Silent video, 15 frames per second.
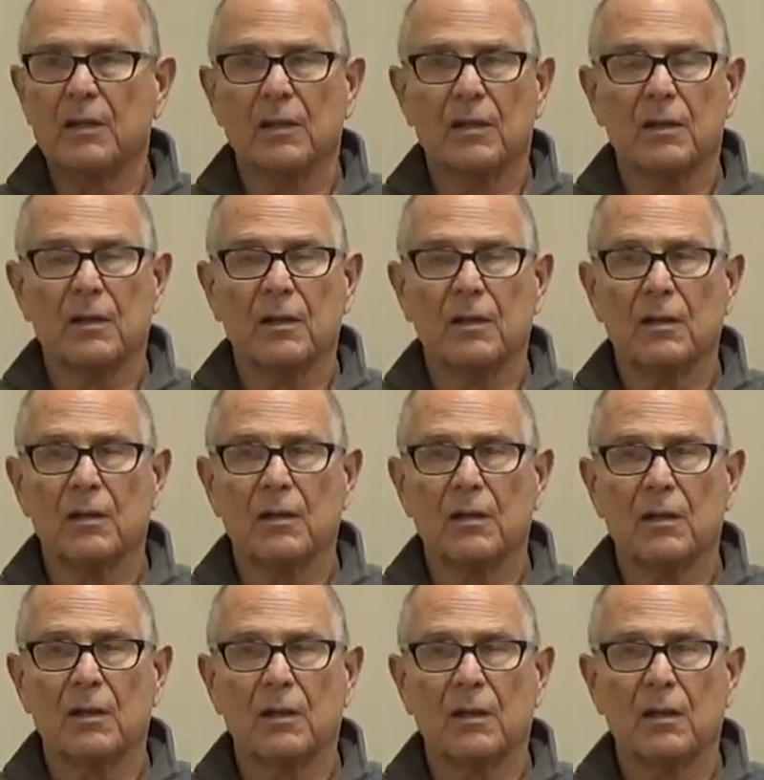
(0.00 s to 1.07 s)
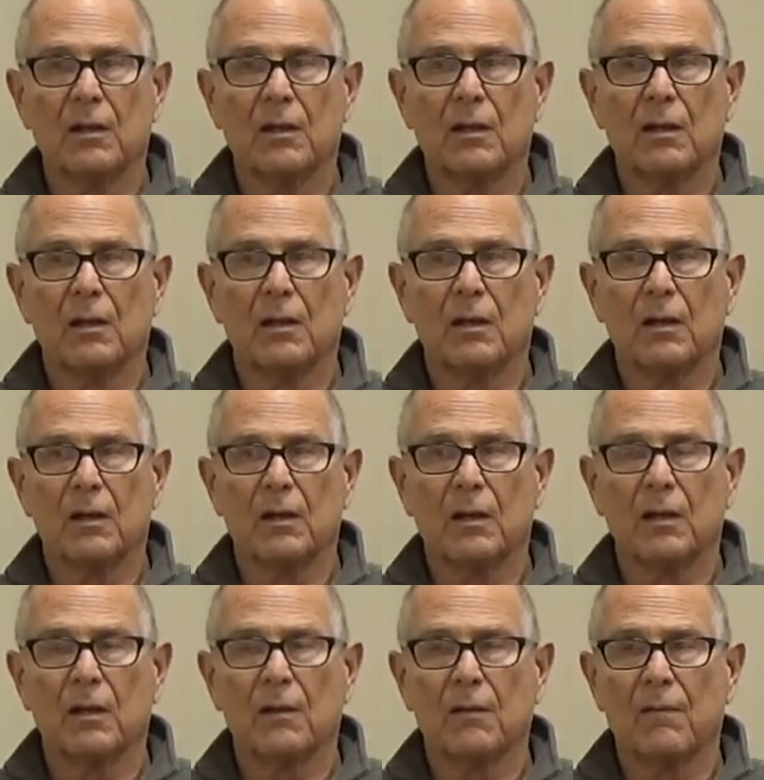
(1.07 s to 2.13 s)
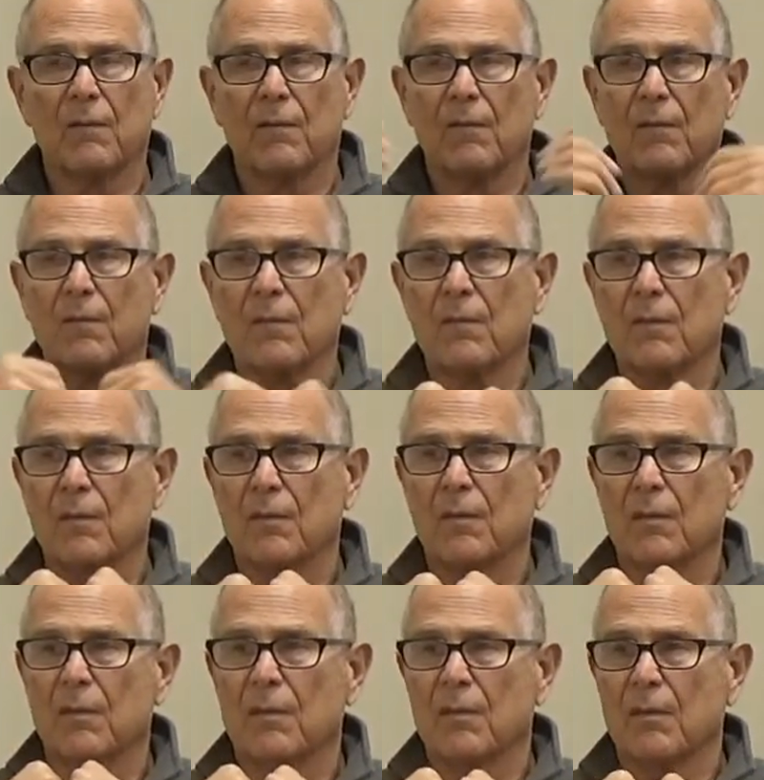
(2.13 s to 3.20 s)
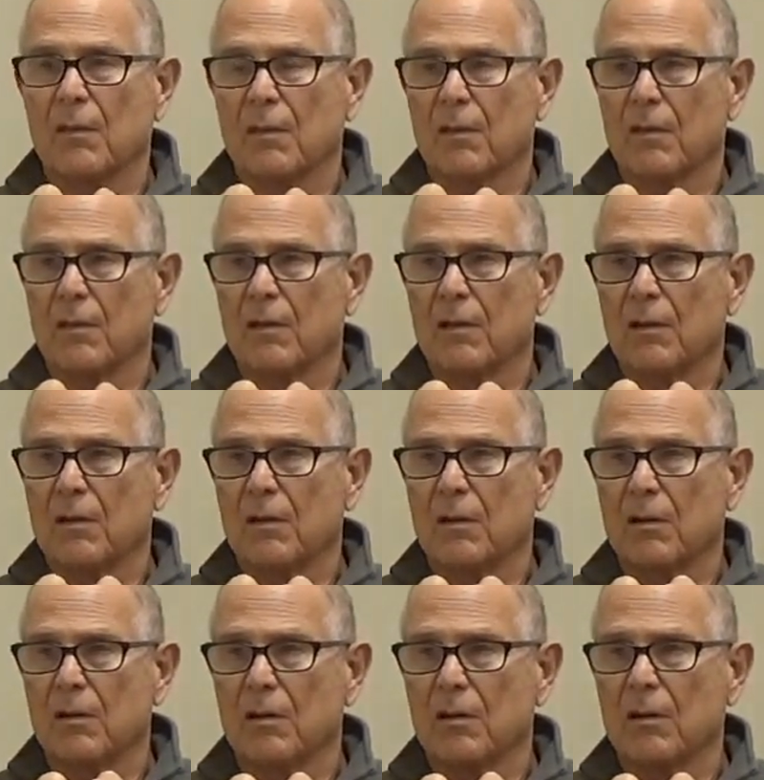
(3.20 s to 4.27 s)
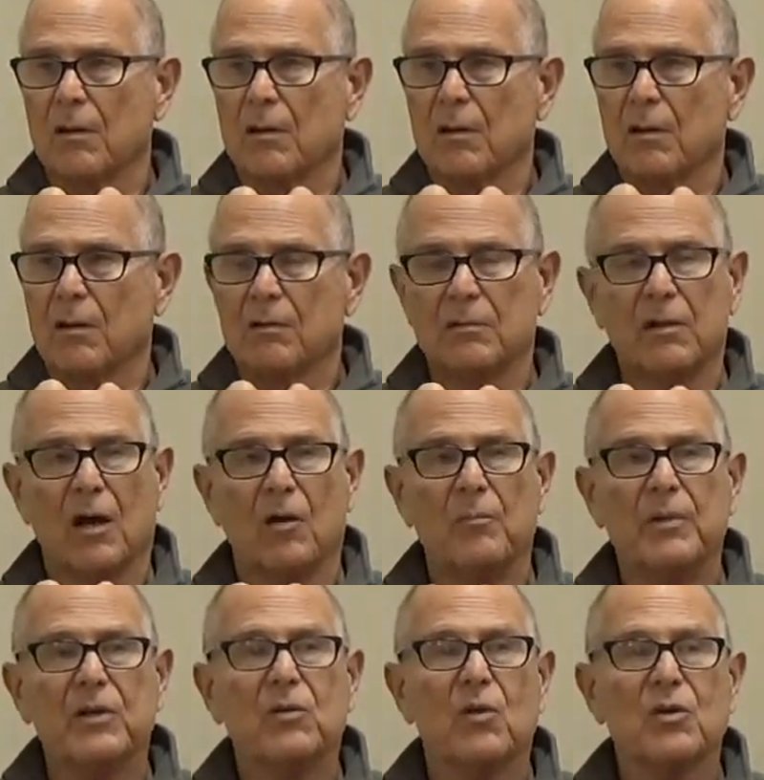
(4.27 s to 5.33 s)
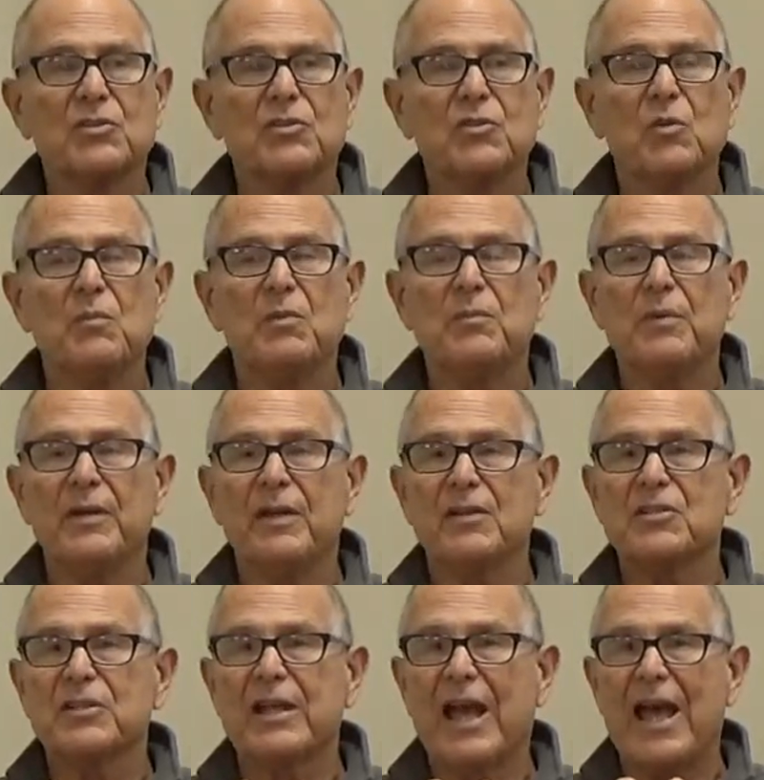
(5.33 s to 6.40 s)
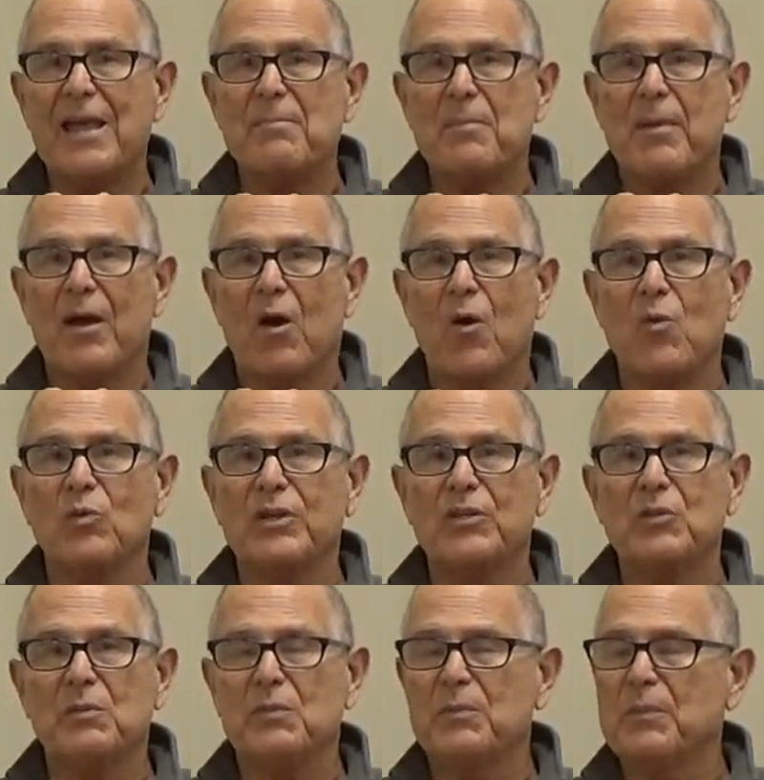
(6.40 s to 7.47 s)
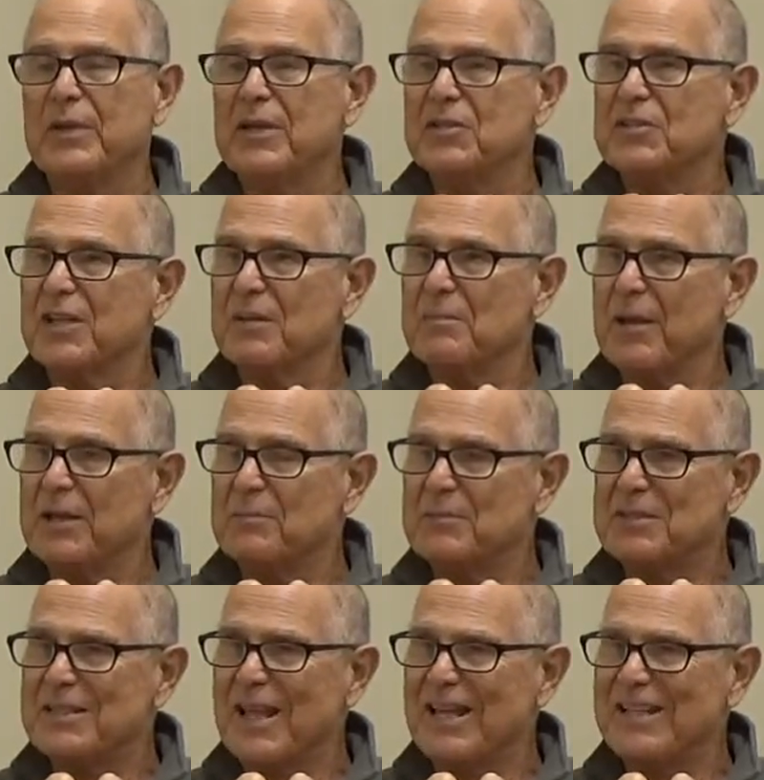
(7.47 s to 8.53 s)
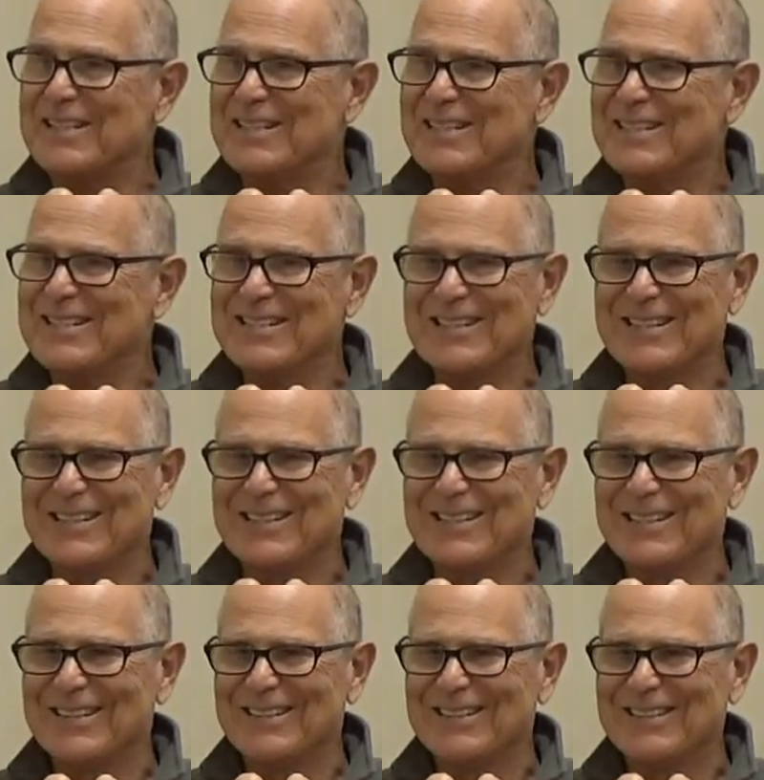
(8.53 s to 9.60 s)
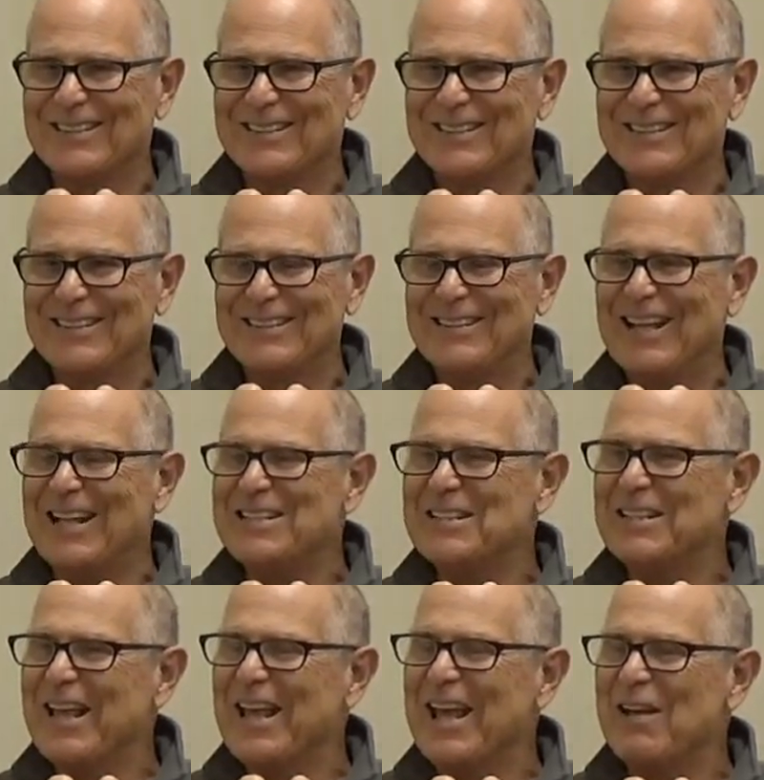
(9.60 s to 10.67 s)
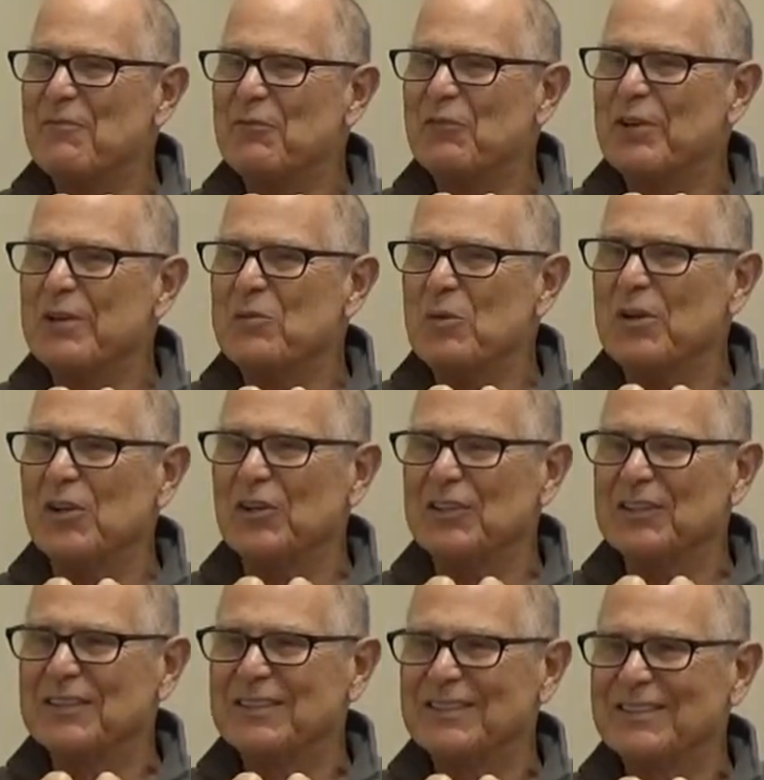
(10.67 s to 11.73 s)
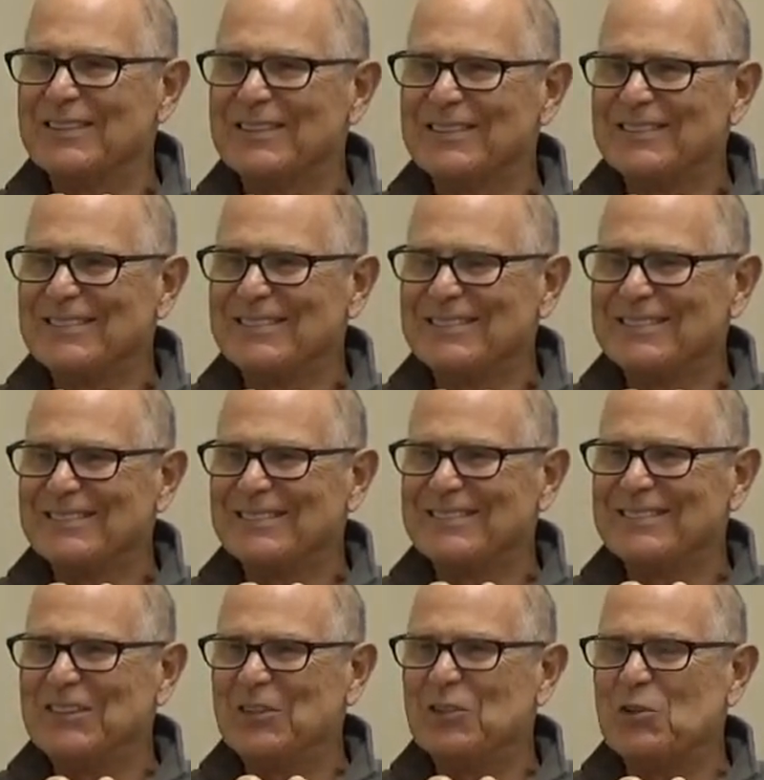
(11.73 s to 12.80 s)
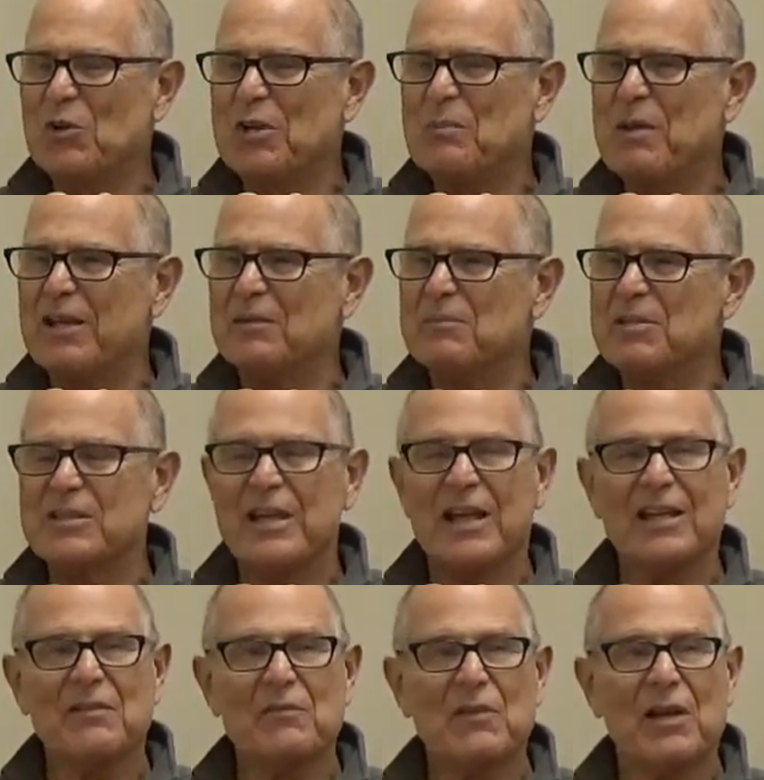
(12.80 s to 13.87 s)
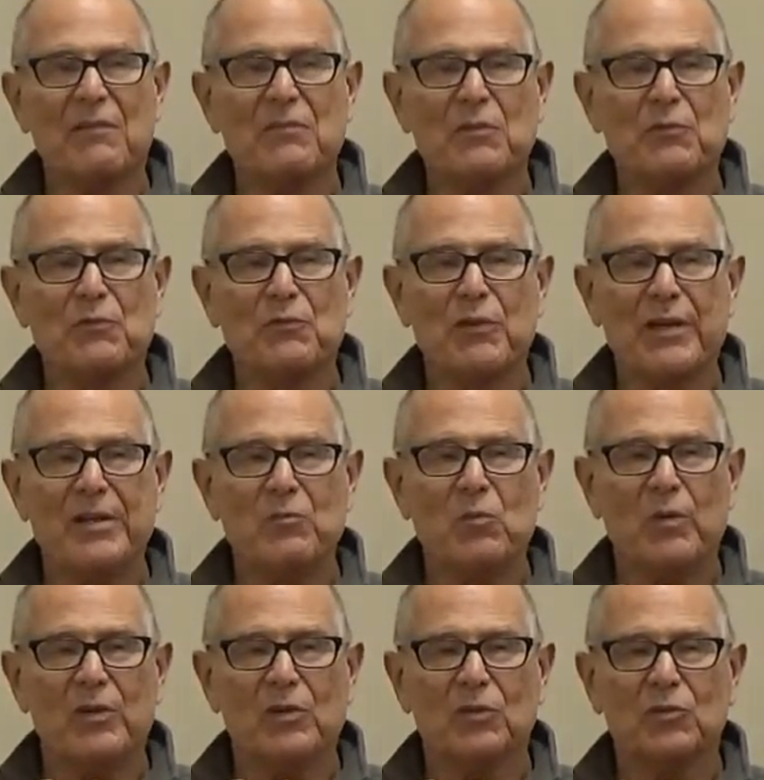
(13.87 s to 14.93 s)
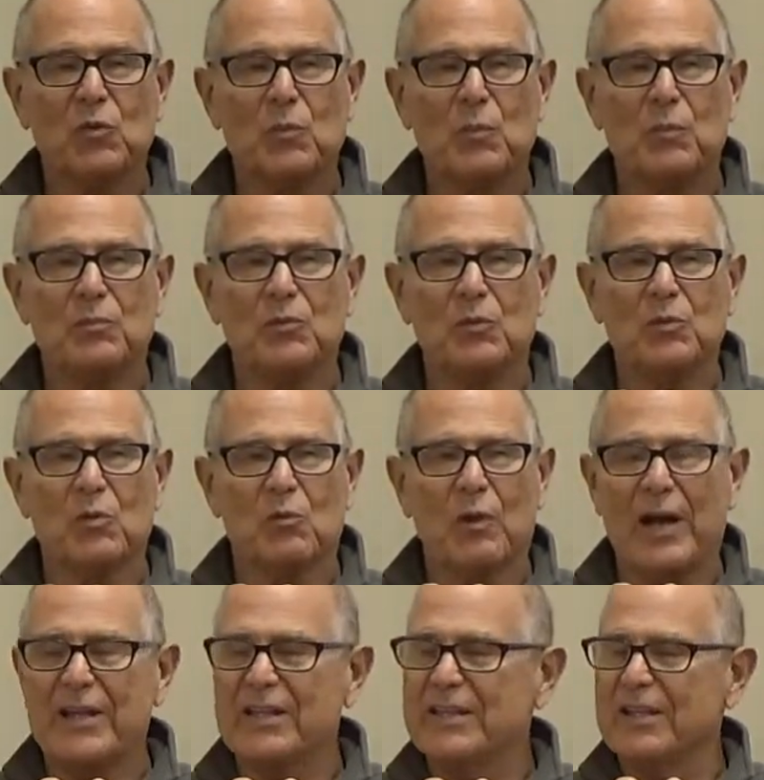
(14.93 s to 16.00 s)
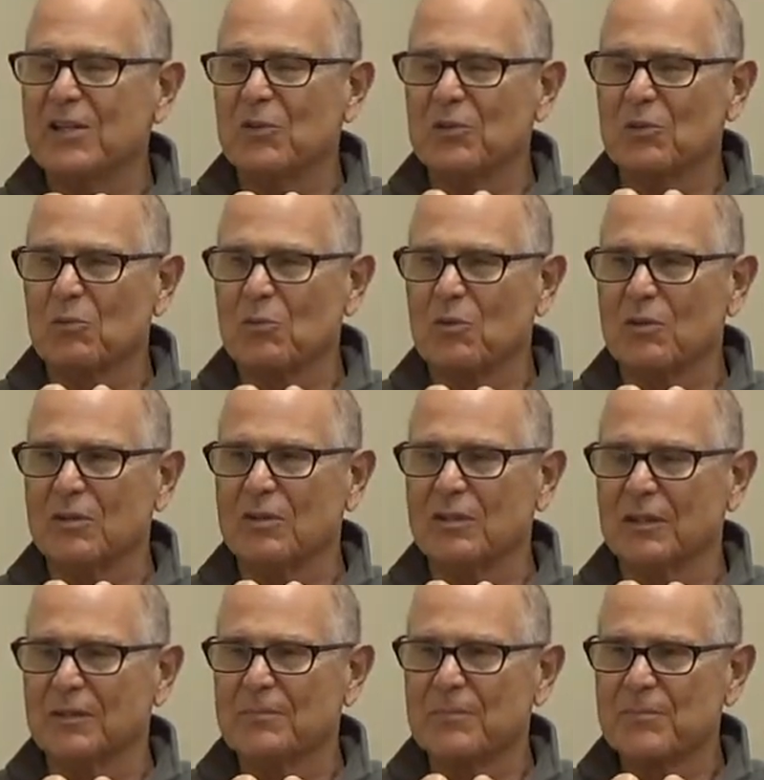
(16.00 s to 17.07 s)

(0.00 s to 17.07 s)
Because if you don't make mistakes, you're probably not. No, because human, human beings can only human beings can make mistakes. That's they have free will. You can only make a mistake if you have the free will to do the right thing or the wrong thing.